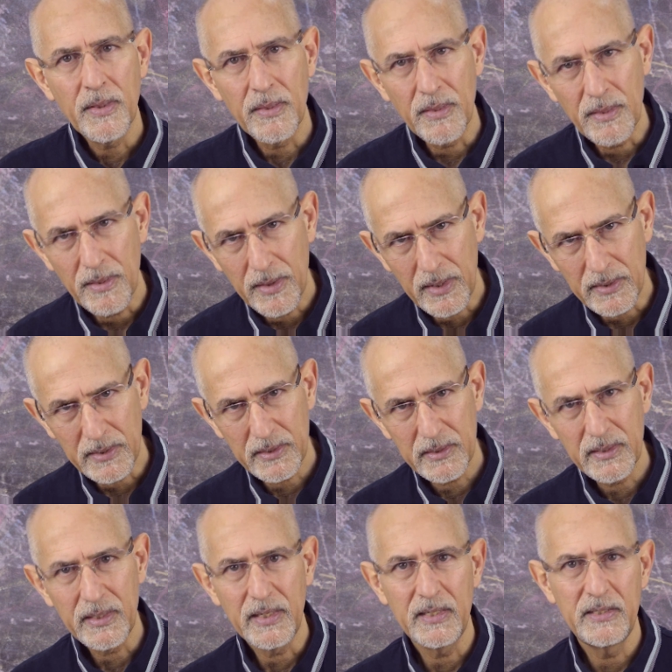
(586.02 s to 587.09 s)
This
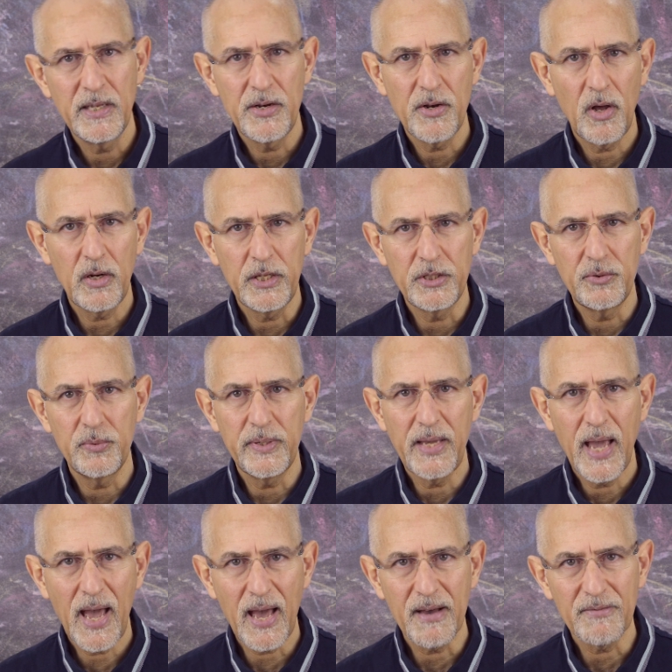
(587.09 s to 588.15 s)
is the knowledge we
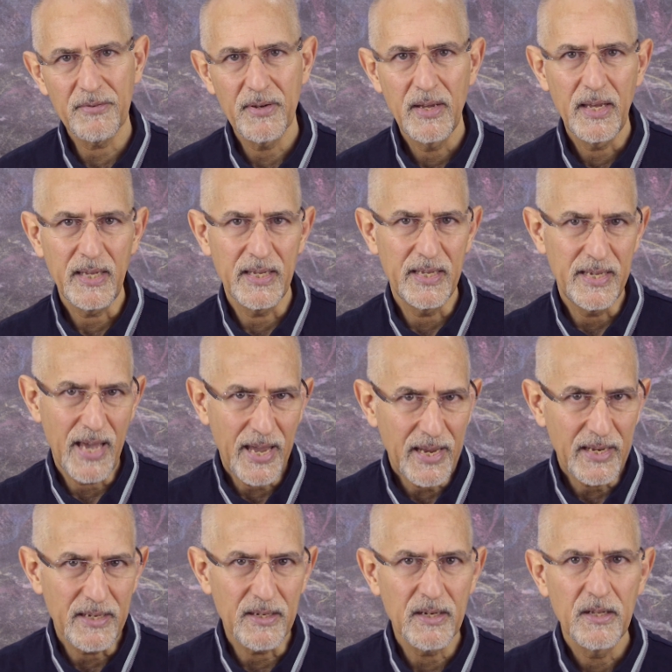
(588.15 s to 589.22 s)
have
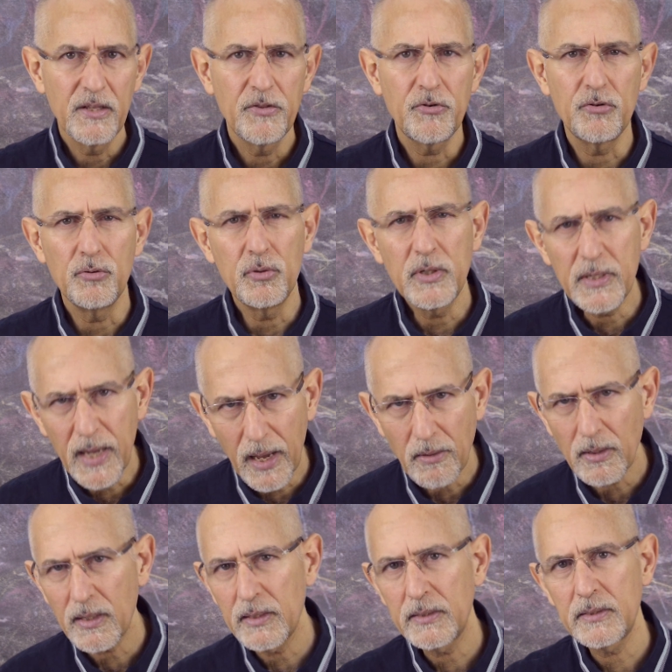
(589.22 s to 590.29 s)
gained through
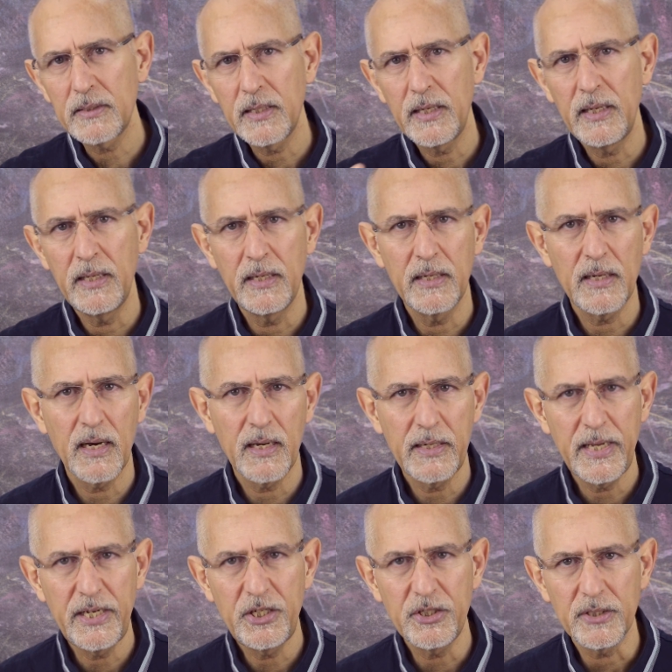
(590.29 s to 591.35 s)
countless
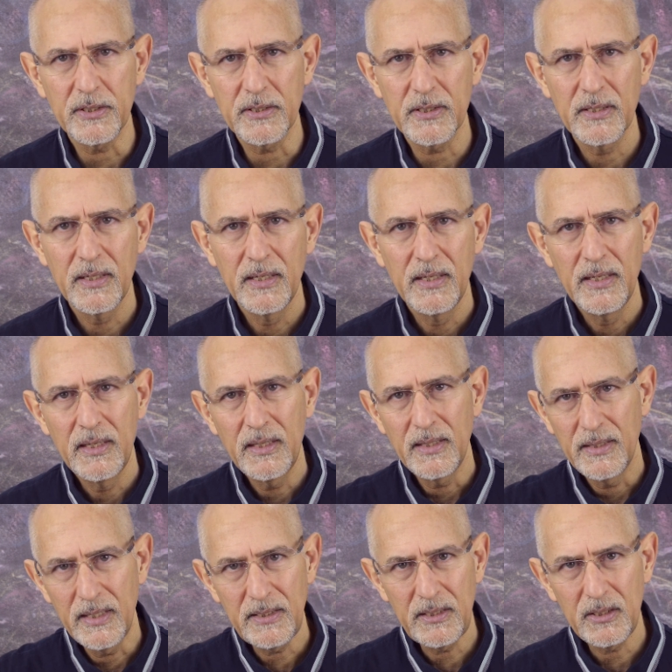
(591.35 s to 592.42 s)
incarnations.
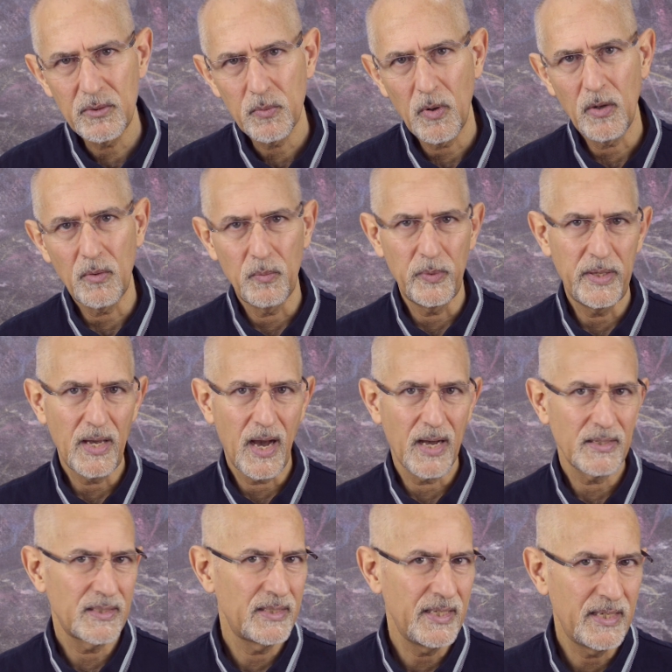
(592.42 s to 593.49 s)
This is what we are
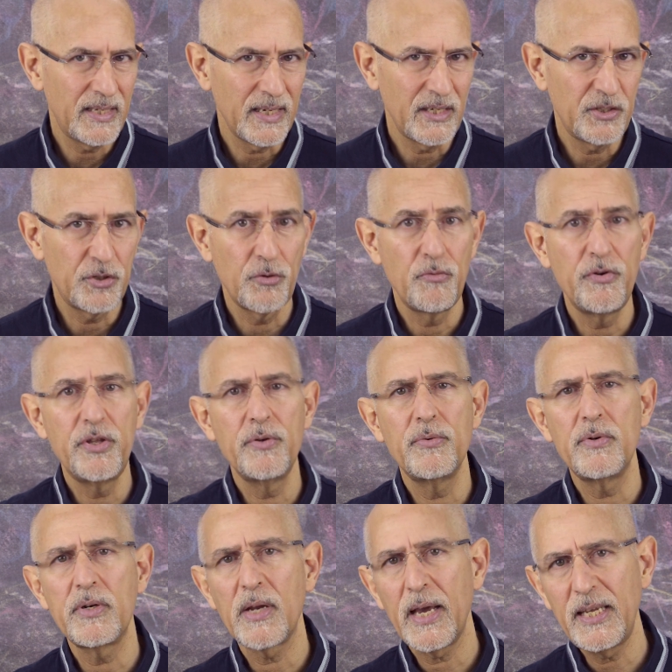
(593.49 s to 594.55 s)
seeking to
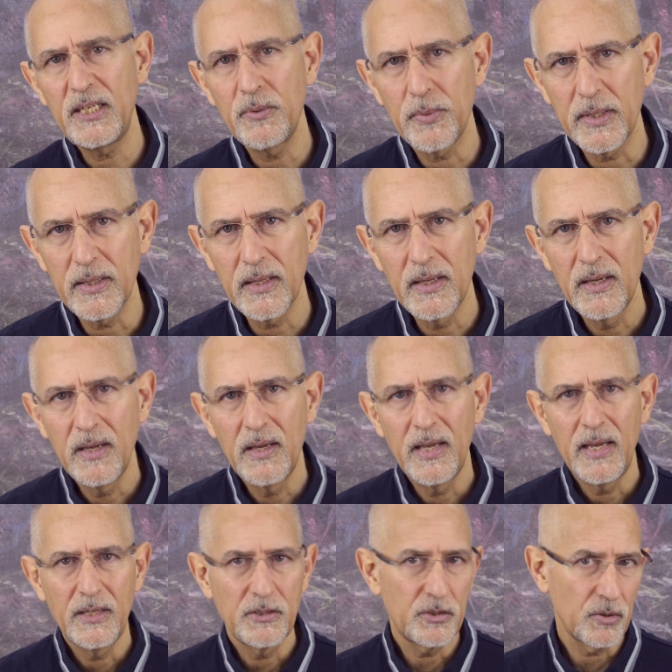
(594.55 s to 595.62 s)
reunite with
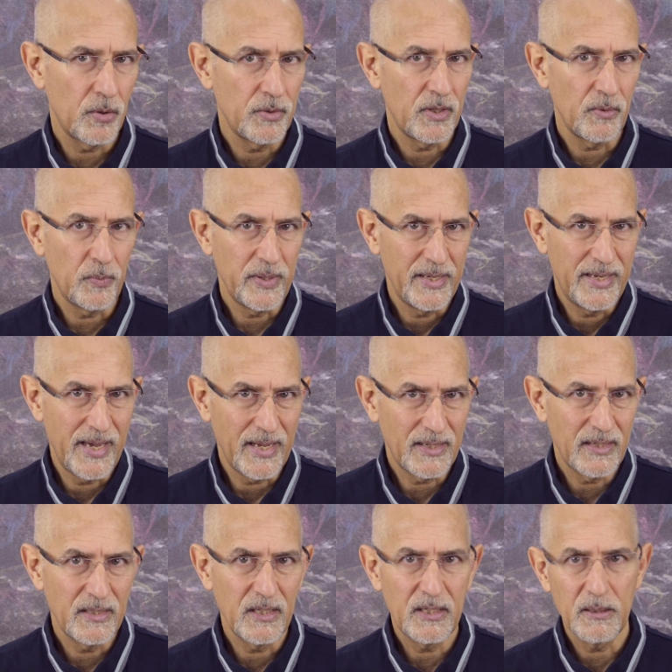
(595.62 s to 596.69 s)
so that we
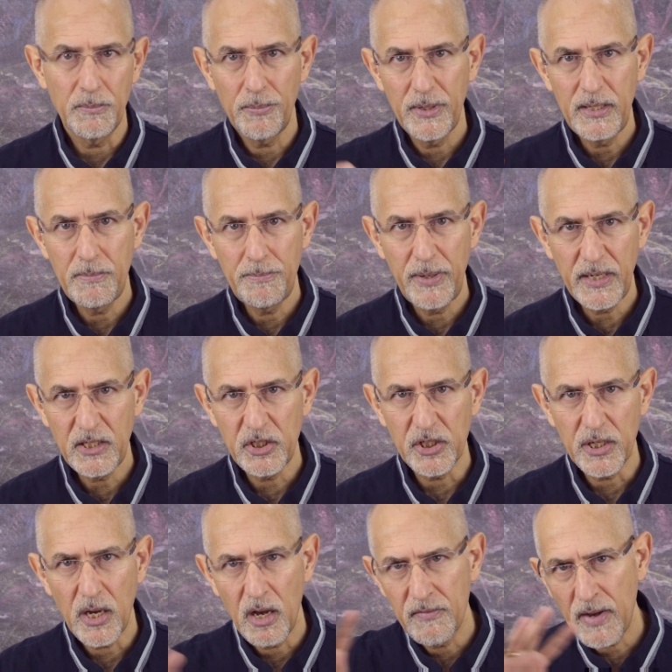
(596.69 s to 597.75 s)
get the complete
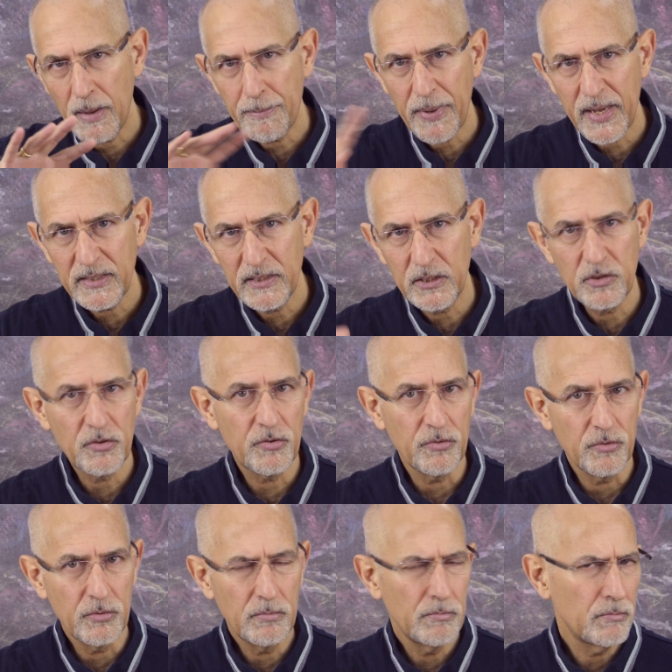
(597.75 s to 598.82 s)
picture of our passage
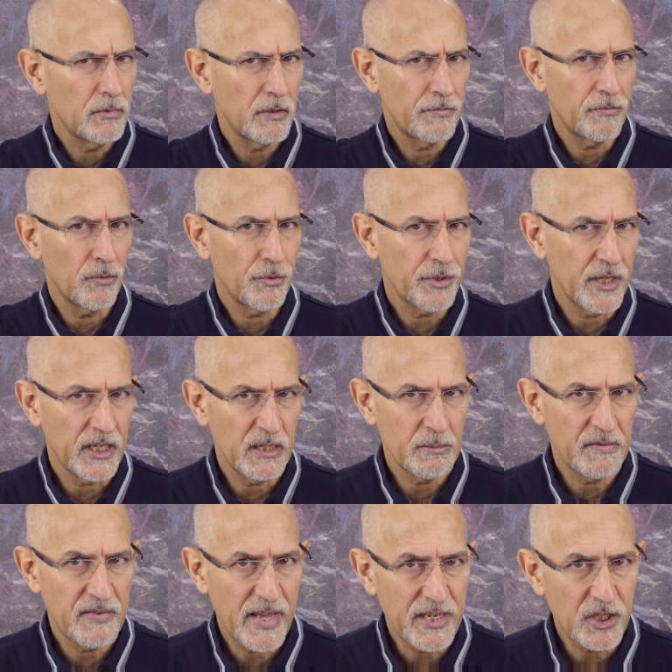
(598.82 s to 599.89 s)
through the fourth kingdom
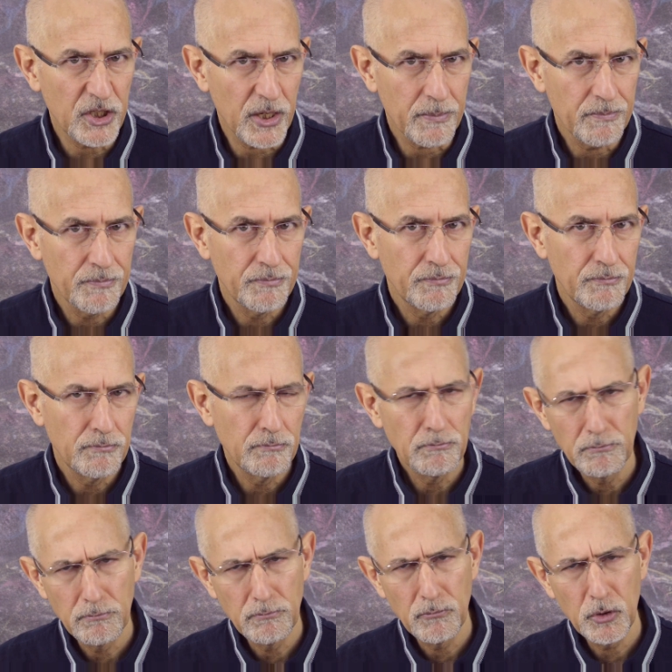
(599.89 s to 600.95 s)
of nature
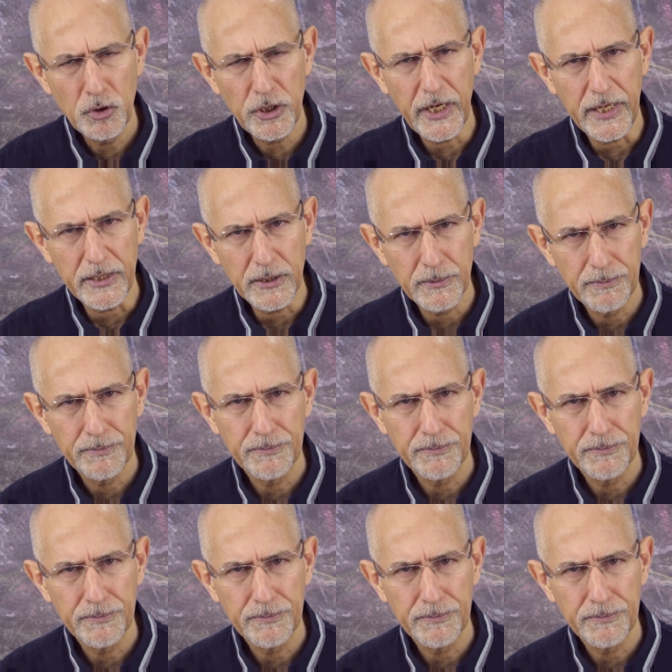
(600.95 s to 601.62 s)
to date.